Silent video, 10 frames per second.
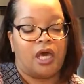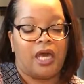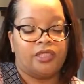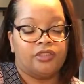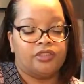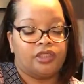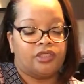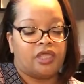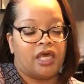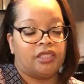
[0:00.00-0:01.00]
I can
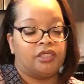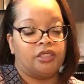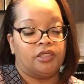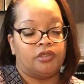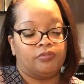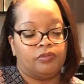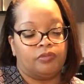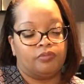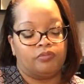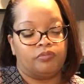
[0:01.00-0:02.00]
stick that in there.
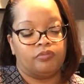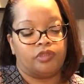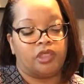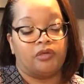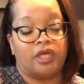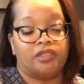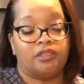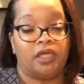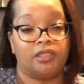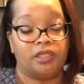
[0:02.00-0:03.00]
See how nice
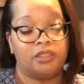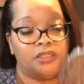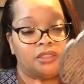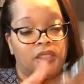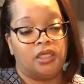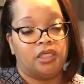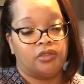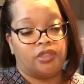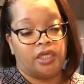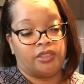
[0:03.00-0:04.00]
and tight that is? You
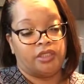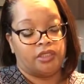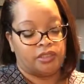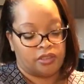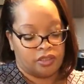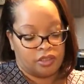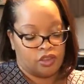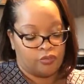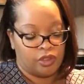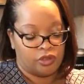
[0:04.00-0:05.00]
take this,
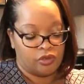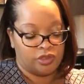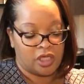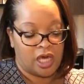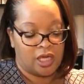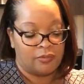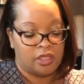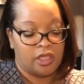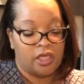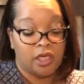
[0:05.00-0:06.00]
you put it on top,
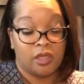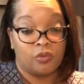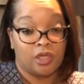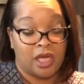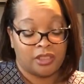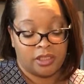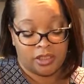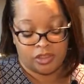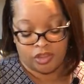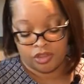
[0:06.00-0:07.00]
and what I did
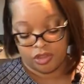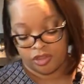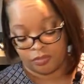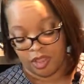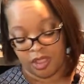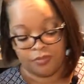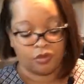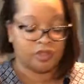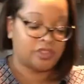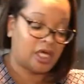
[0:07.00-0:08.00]
is just took some tape
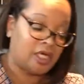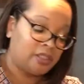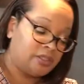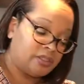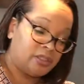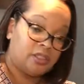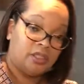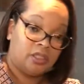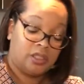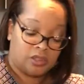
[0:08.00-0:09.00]
on the sides
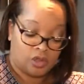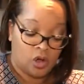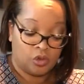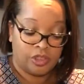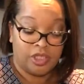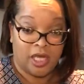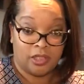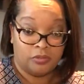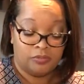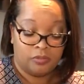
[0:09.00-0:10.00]
to hold it
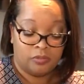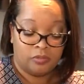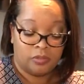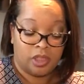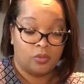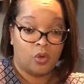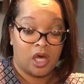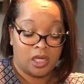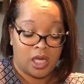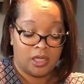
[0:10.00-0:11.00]
down, and
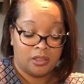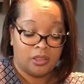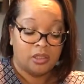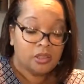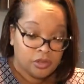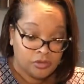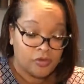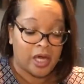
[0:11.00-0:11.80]
voila, you've